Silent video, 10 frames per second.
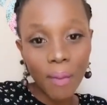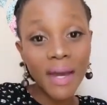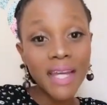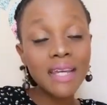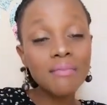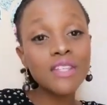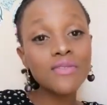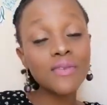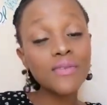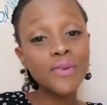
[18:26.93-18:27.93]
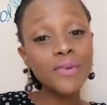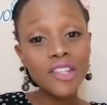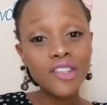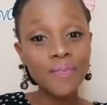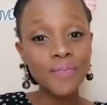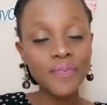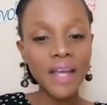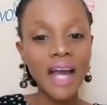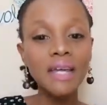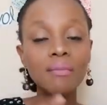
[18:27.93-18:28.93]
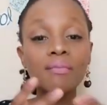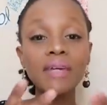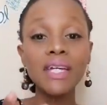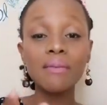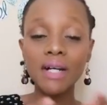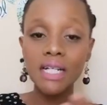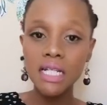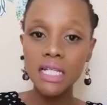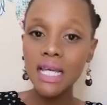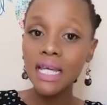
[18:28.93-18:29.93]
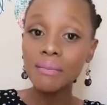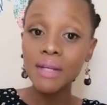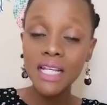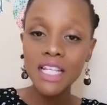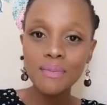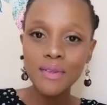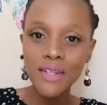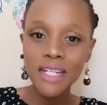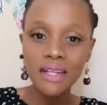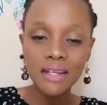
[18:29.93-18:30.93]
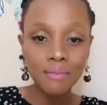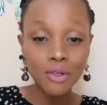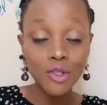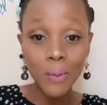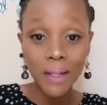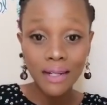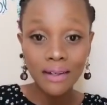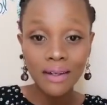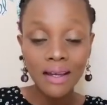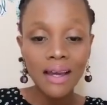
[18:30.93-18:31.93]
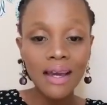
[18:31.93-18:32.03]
My name is FifiRich. I am a makeup artist and I'm an inspirator in Botswana.